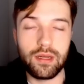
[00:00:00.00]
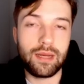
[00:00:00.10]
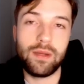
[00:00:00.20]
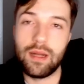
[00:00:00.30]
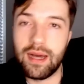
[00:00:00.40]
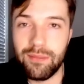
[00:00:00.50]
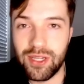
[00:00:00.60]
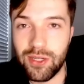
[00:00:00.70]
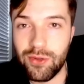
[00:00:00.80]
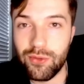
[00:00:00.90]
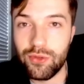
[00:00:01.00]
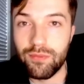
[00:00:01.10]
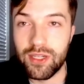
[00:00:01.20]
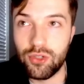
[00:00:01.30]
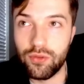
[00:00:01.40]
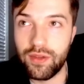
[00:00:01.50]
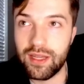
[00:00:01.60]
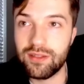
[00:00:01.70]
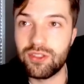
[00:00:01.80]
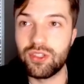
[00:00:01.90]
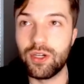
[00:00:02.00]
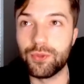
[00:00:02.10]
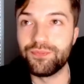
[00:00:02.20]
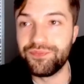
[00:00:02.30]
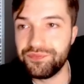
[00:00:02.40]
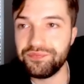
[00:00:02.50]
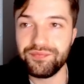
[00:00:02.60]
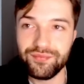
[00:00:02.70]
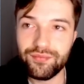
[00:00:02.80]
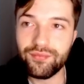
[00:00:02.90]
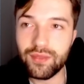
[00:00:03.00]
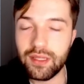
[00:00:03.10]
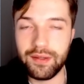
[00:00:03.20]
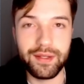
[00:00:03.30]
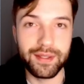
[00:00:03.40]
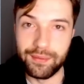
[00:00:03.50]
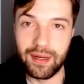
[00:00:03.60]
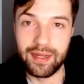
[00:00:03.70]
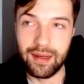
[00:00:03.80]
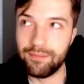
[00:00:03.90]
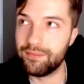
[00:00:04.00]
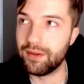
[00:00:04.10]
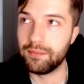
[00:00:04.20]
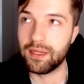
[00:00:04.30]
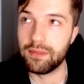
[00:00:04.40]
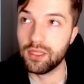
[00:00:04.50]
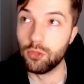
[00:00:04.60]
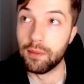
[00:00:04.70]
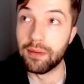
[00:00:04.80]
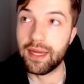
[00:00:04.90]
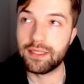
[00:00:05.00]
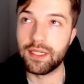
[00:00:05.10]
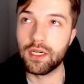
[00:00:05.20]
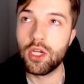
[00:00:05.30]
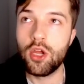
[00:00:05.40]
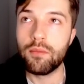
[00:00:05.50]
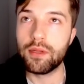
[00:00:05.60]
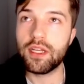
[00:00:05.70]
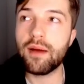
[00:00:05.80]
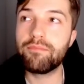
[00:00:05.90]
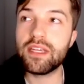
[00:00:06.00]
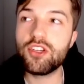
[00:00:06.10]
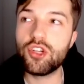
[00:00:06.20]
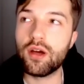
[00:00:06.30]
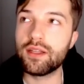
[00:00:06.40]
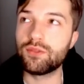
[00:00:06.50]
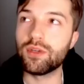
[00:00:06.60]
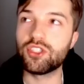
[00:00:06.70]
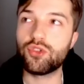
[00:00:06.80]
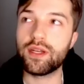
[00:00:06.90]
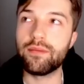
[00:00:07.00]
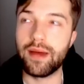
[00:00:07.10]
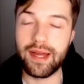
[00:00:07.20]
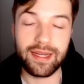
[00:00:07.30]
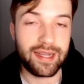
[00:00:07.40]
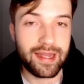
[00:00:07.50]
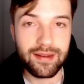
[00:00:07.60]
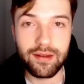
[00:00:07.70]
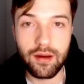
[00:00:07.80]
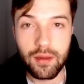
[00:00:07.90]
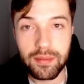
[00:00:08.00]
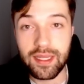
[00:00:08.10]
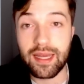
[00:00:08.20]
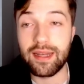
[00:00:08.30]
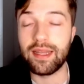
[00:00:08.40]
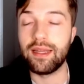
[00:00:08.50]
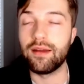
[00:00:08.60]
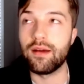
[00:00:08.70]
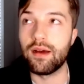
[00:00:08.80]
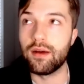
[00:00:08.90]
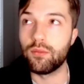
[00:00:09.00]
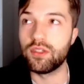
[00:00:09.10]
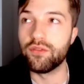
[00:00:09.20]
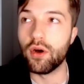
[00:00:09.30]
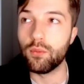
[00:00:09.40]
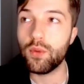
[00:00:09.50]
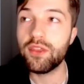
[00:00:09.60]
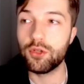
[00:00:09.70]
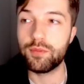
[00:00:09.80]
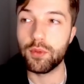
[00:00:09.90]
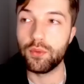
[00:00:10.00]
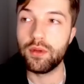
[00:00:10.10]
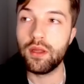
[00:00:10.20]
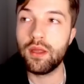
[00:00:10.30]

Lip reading: I mean, I'm a huge Mitchell fan, so, you know, I'm going to be a little bit biased here. But you got Bijan as well as traded back and ended up getting Devon Witherspoon.